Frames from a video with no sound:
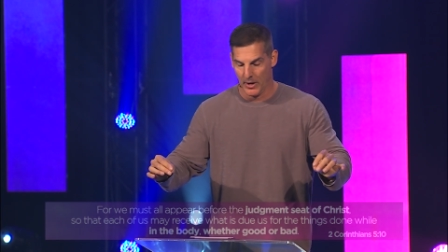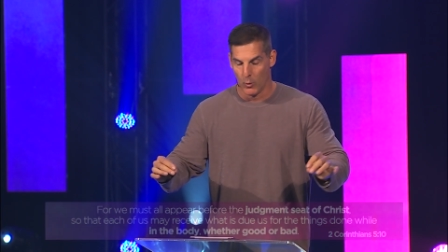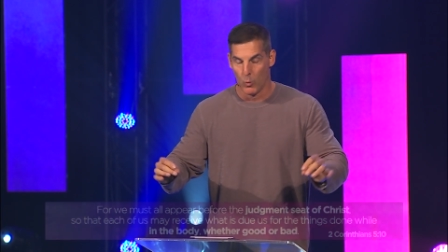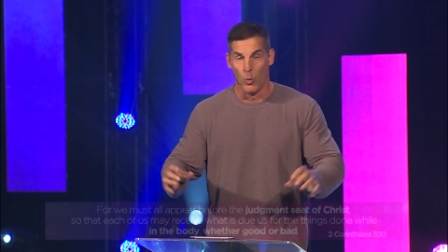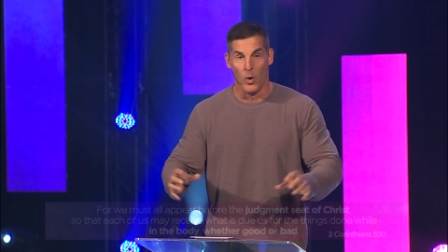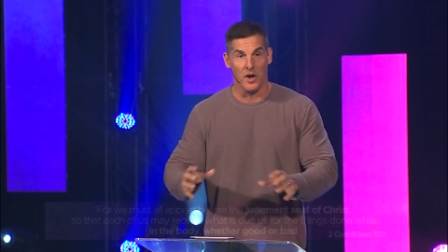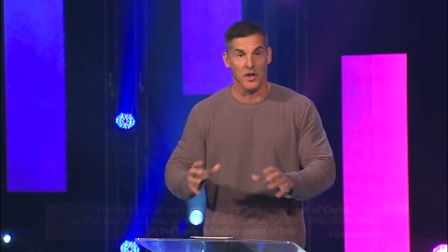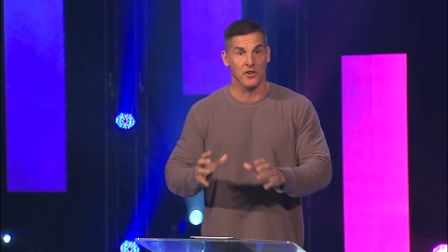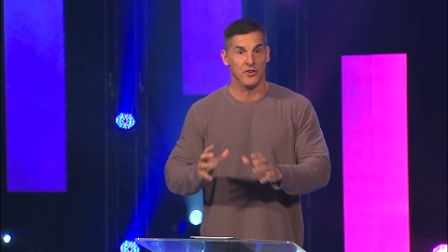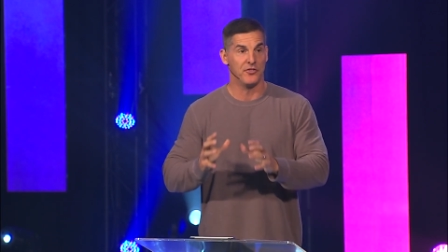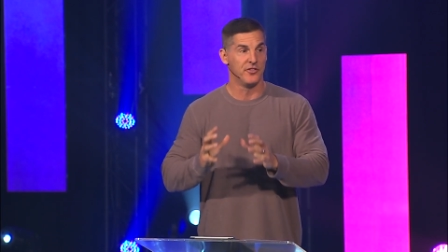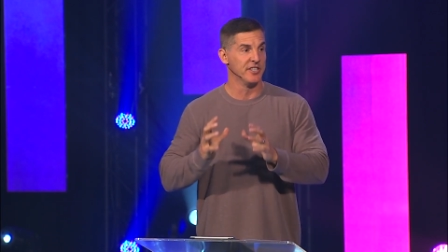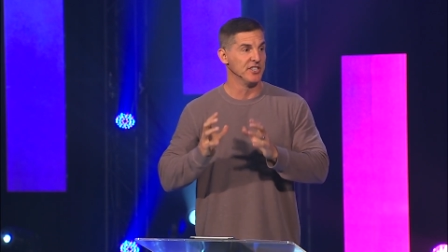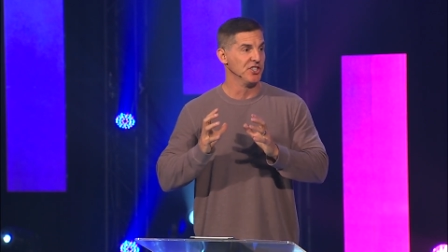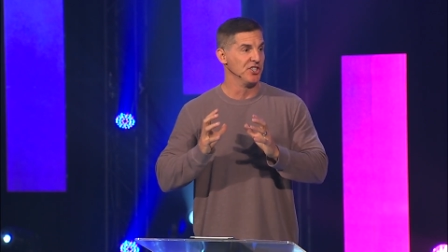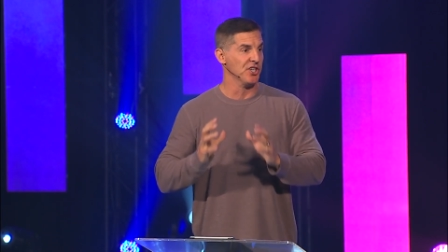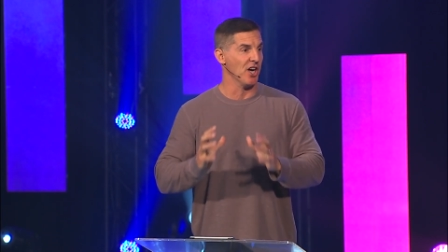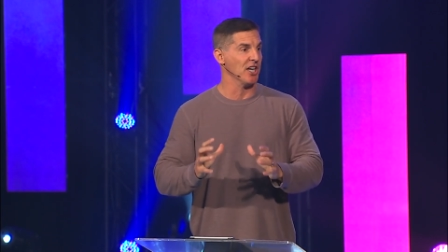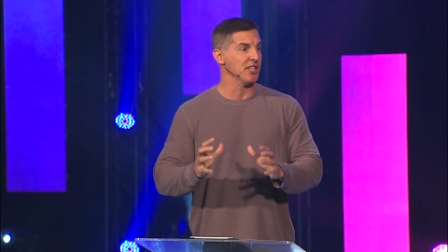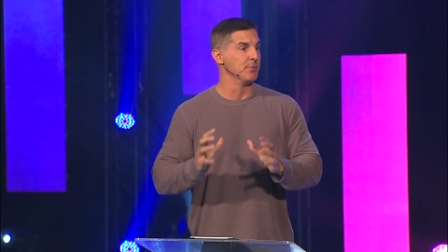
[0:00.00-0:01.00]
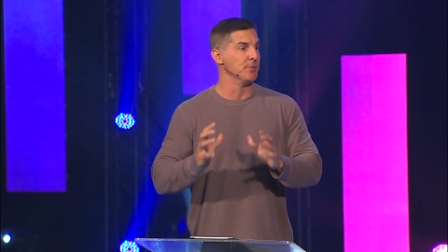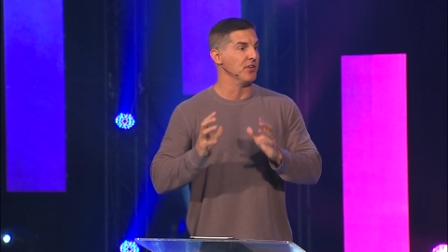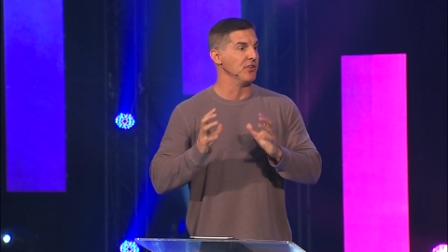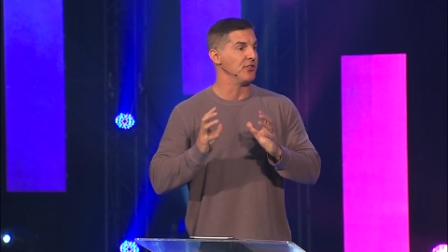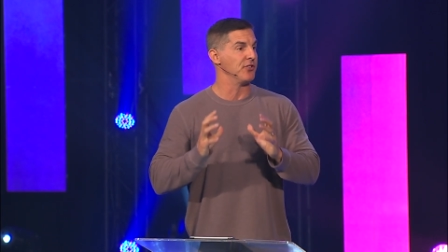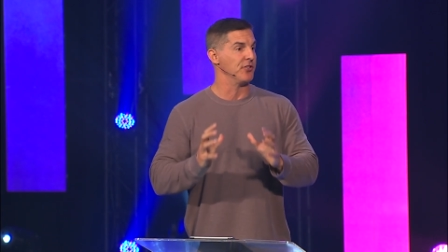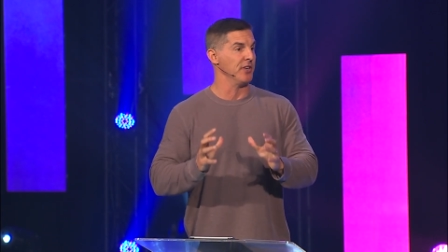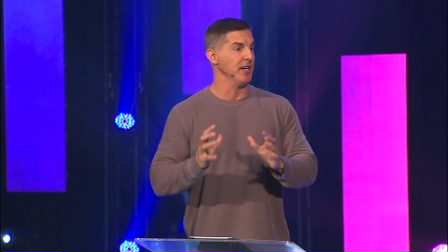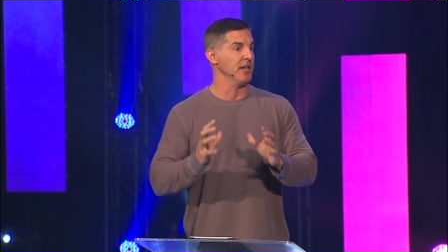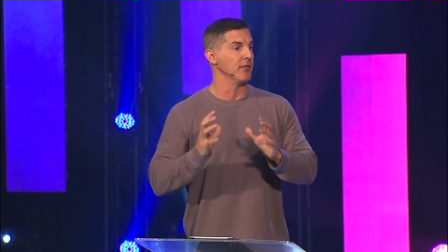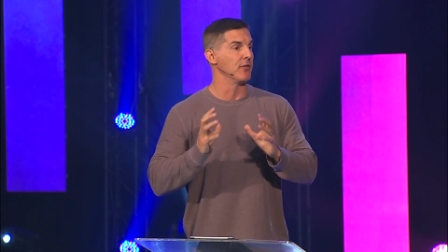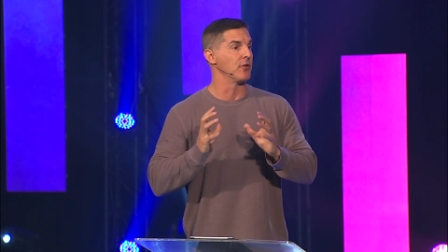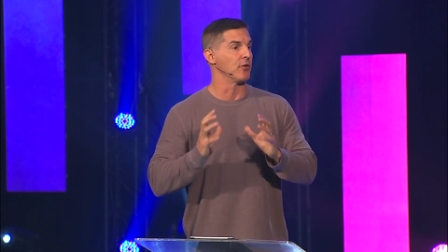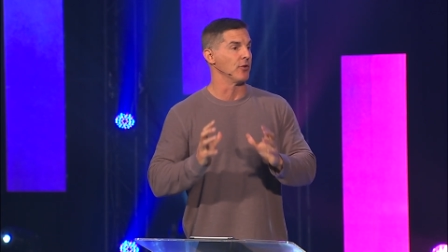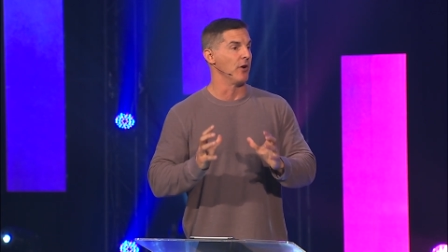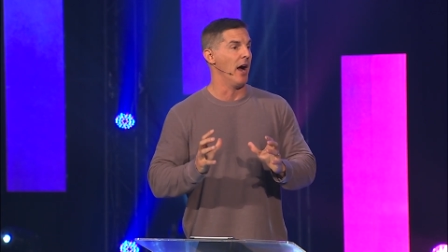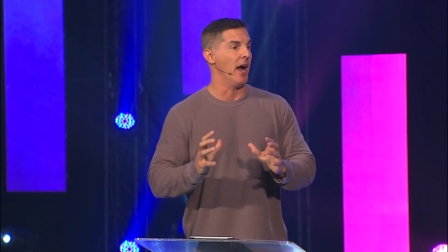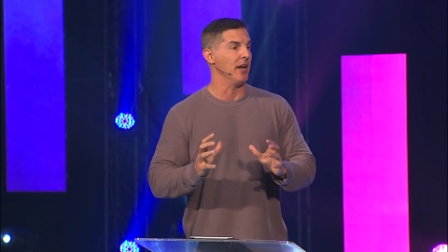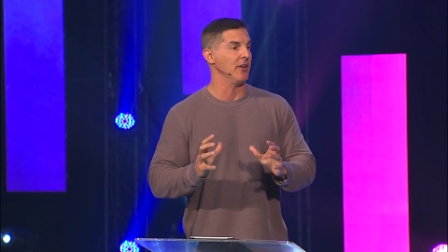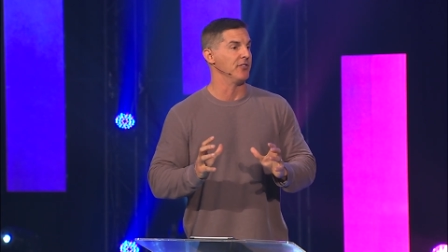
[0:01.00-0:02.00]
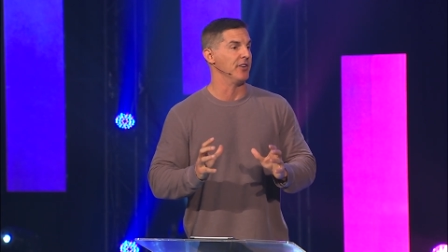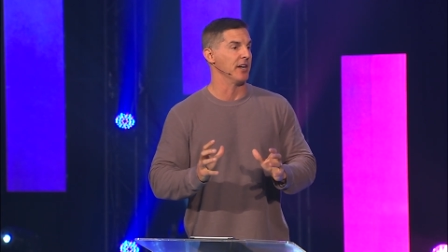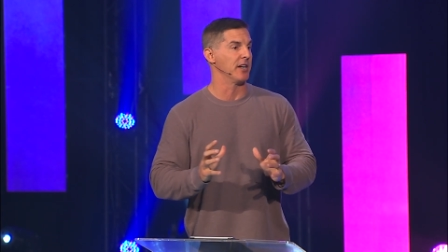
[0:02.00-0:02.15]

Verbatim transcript: What is the judgment seat of Christ?